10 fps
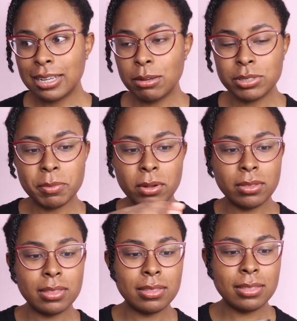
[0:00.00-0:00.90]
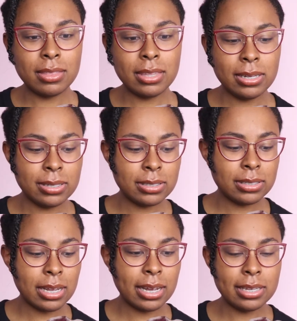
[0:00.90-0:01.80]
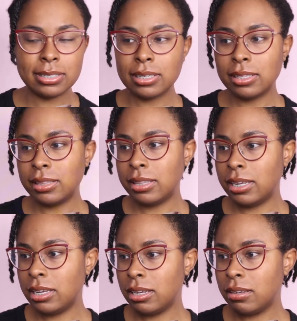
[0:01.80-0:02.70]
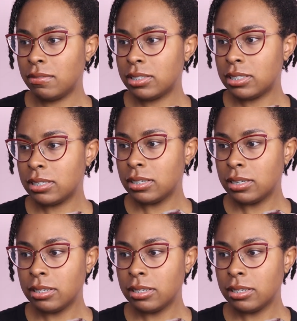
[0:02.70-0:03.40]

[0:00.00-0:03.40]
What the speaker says: It was about these size leaves,